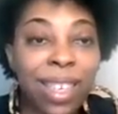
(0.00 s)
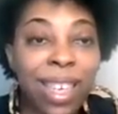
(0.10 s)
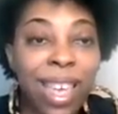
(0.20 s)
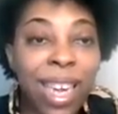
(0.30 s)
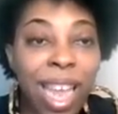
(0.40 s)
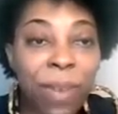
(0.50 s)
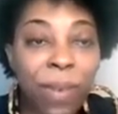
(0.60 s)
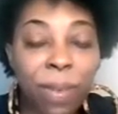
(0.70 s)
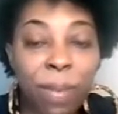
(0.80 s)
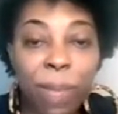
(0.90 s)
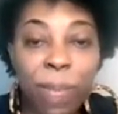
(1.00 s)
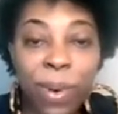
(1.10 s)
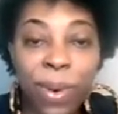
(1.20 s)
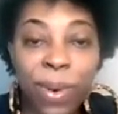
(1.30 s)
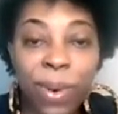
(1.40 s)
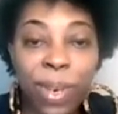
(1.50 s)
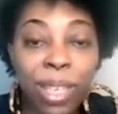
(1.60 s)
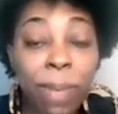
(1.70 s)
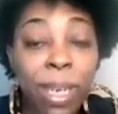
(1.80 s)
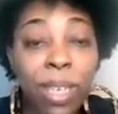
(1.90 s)
connect with people,
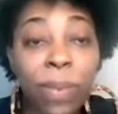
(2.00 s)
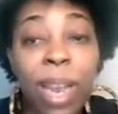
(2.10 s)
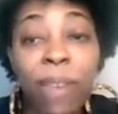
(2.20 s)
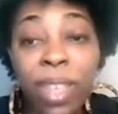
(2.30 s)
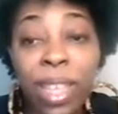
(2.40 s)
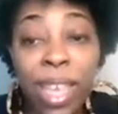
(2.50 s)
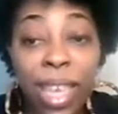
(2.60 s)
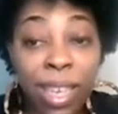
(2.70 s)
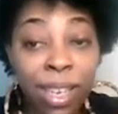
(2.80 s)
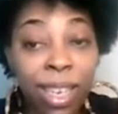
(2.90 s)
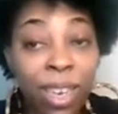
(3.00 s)
especially with everything